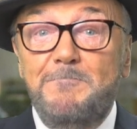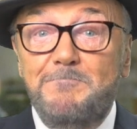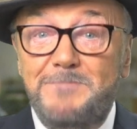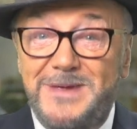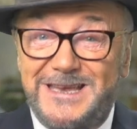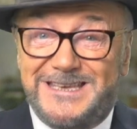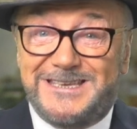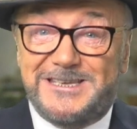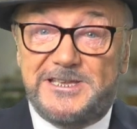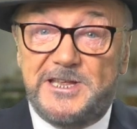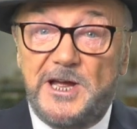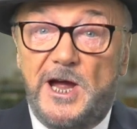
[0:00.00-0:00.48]

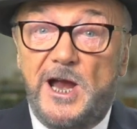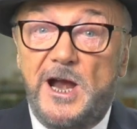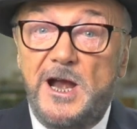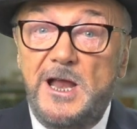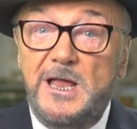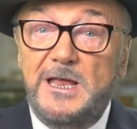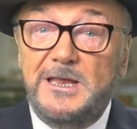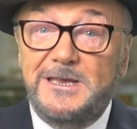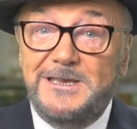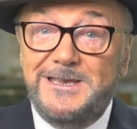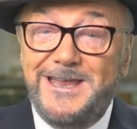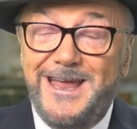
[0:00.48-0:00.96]
Mr.
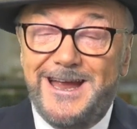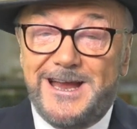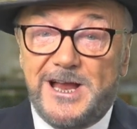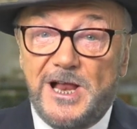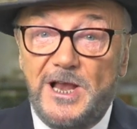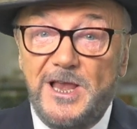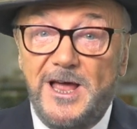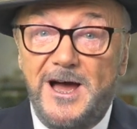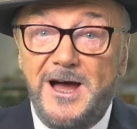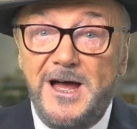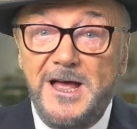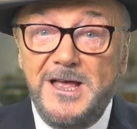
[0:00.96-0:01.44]

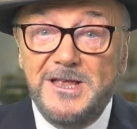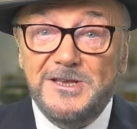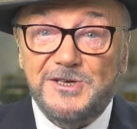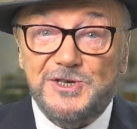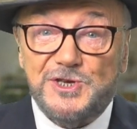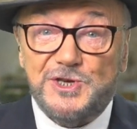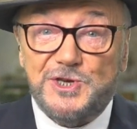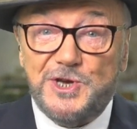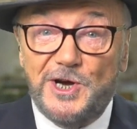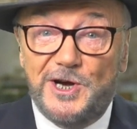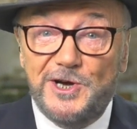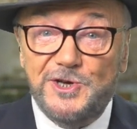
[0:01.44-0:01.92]
Nicola
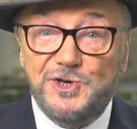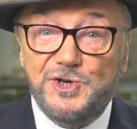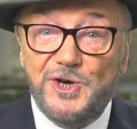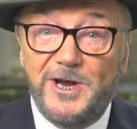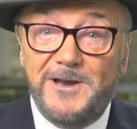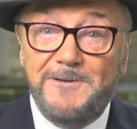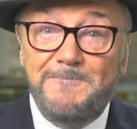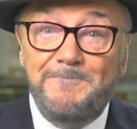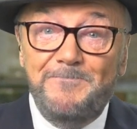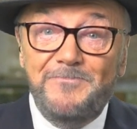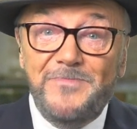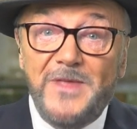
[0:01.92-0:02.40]

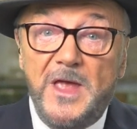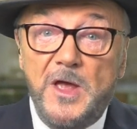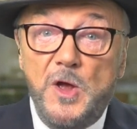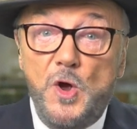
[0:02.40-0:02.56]
Sturgeon.